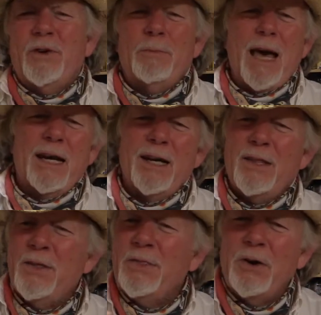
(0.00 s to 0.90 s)
for about
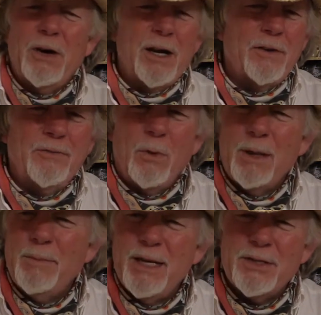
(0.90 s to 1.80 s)
another 30 or
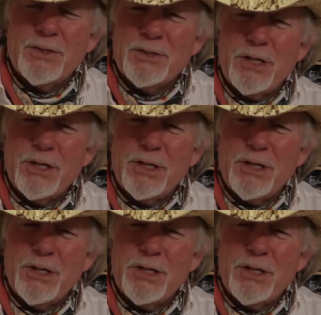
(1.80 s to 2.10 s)
40 minutes or